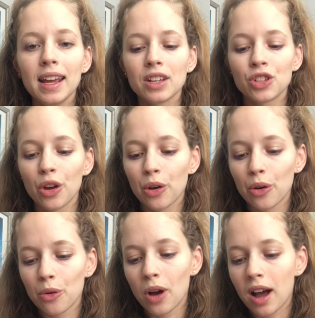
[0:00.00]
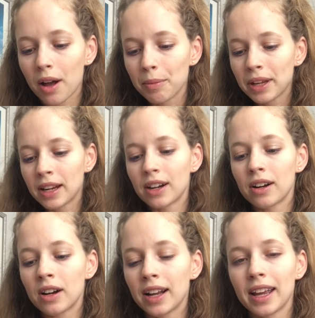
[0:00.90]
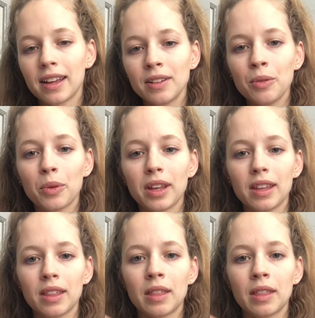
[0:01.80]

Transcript: So here again with